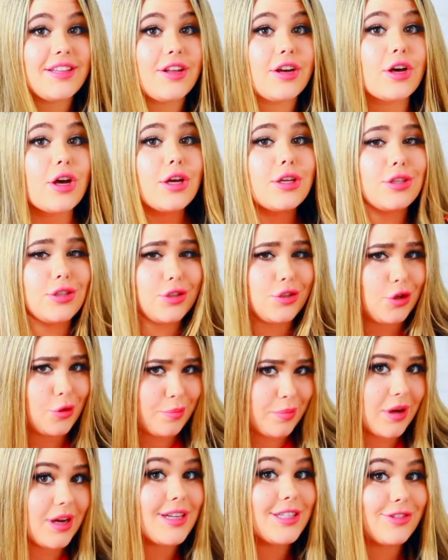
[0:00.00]
look
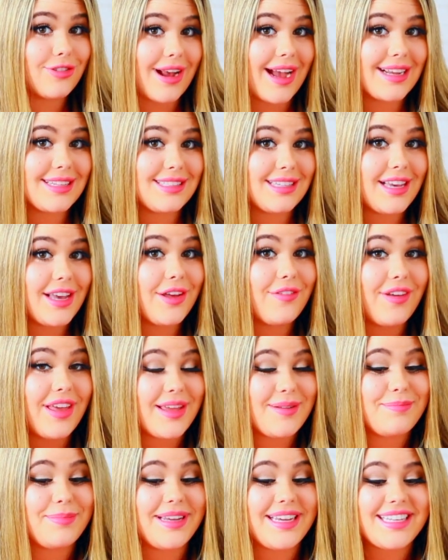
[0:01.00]
super attractive
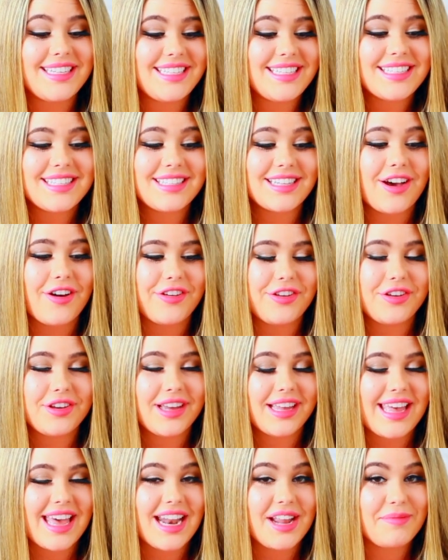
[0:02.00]
in beanies, so you
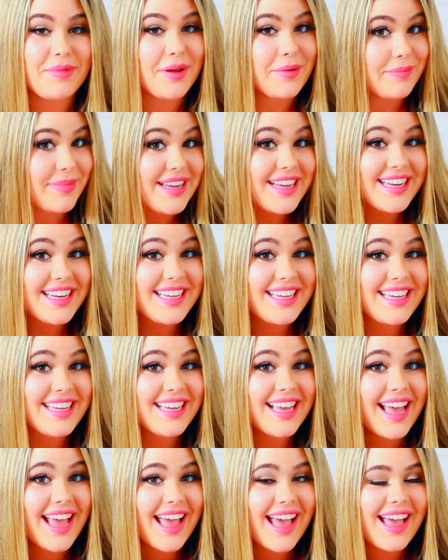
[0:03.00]
could get them a
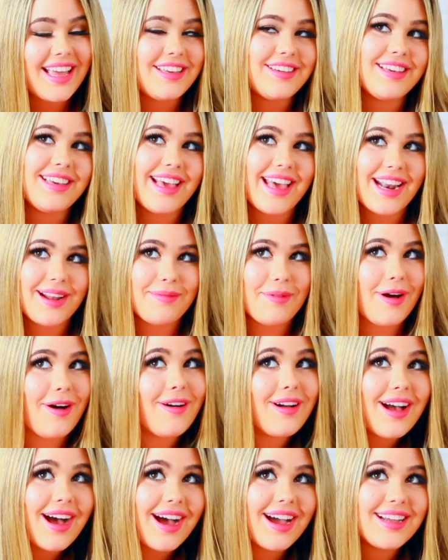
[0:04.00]
beanie, you can get them
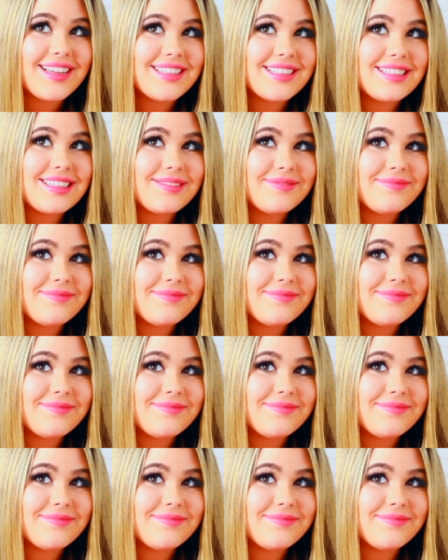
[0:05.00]
all kinds.